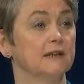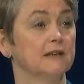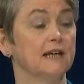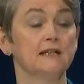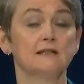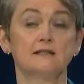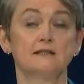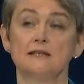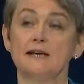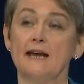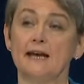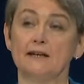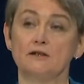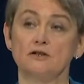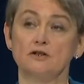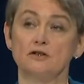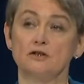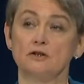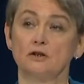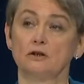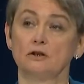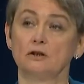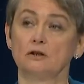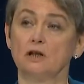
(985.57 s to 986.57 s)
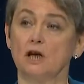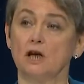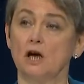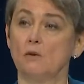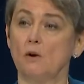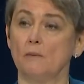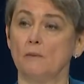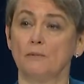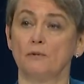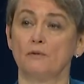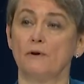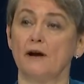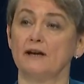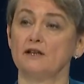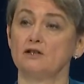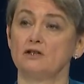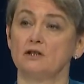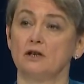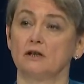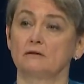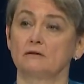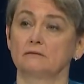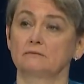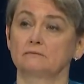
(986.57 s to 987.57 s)
International
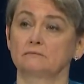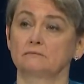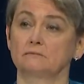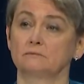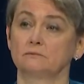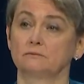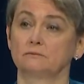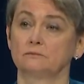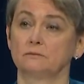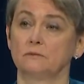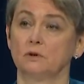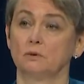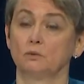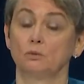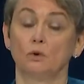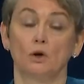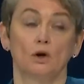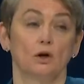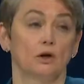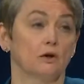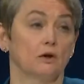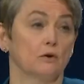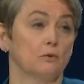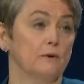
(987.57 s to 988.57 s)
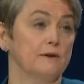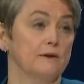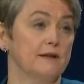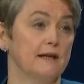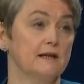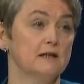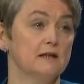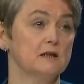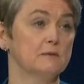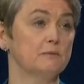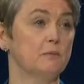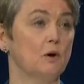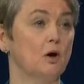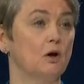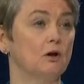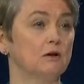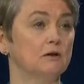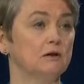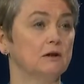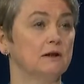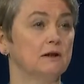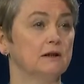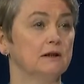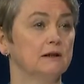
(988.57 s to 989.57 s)
cooperation, work with
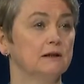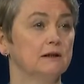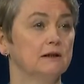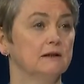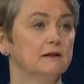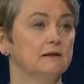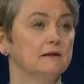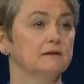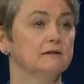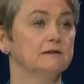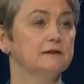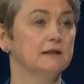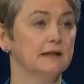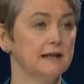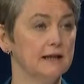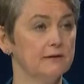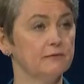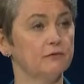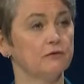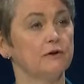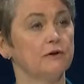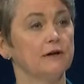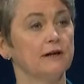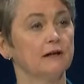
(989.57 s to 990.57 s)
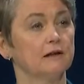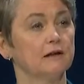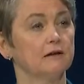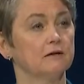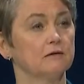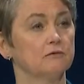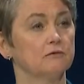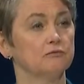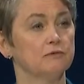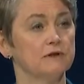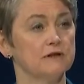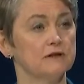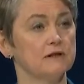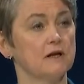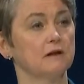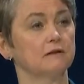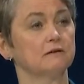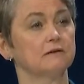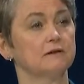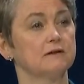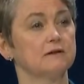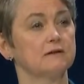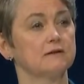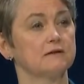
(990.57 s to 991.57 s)
Interpol, delivering
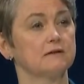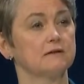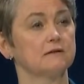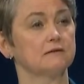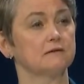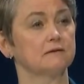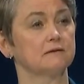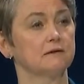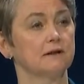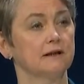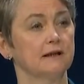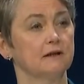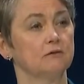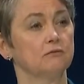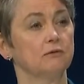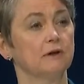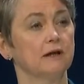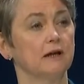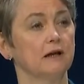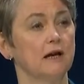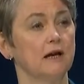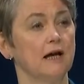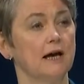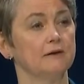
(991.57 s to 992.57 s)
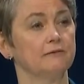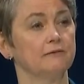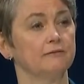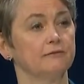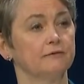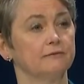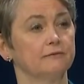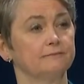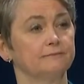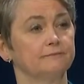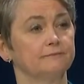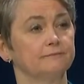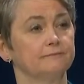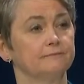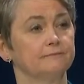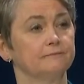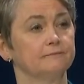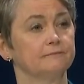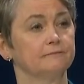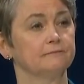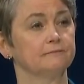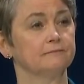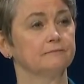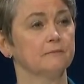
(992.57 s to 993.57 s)
results in real life.
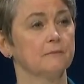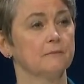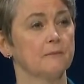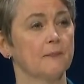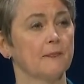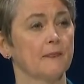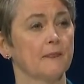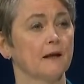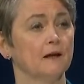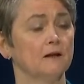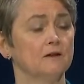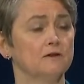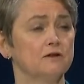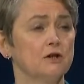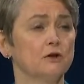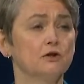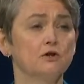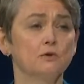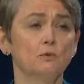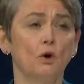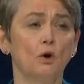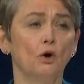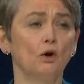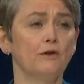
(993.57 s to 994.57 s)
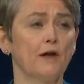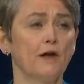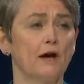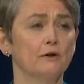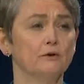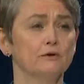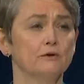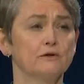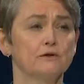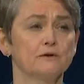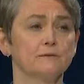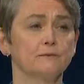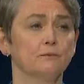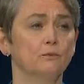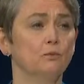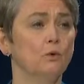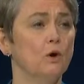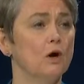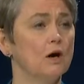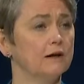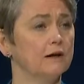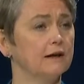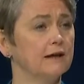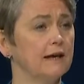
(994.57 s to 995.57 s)
So to all those
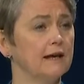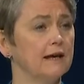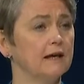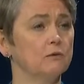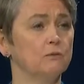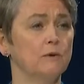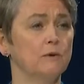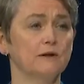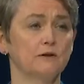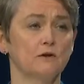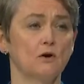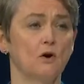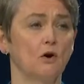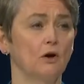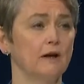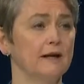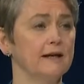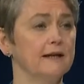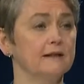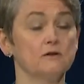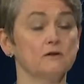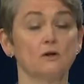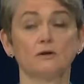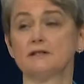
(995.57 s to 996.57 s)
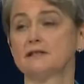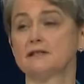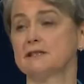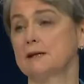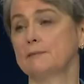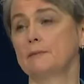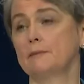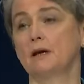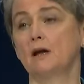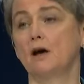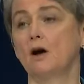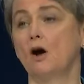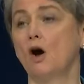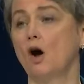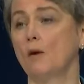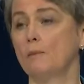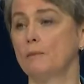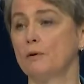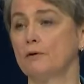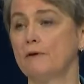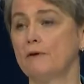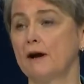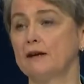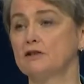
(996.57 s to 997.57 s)
working with colleagues on similar
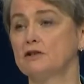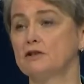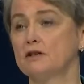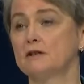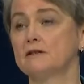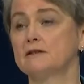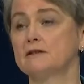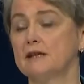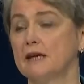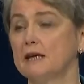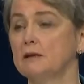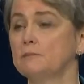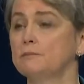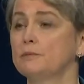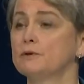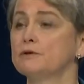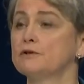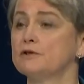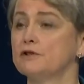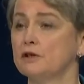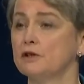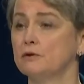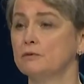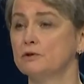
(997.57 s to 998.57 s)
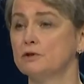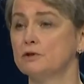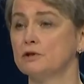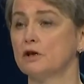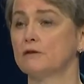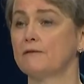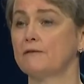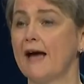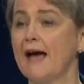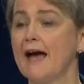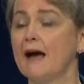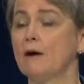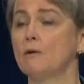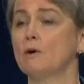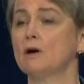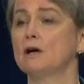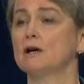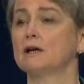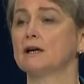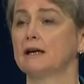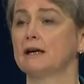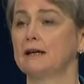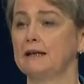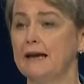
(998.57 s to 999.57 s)
operations in pursuit of
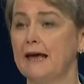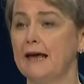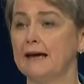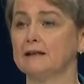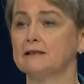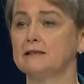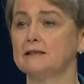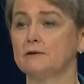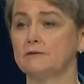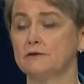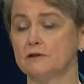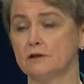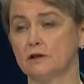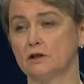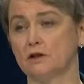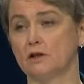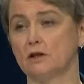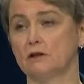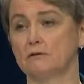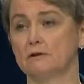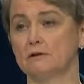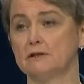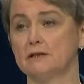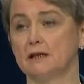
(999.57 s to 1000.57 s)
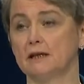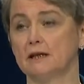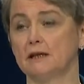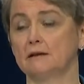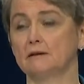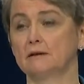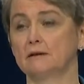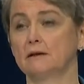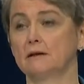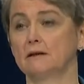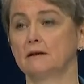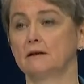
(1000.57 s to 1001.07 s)
our collective security,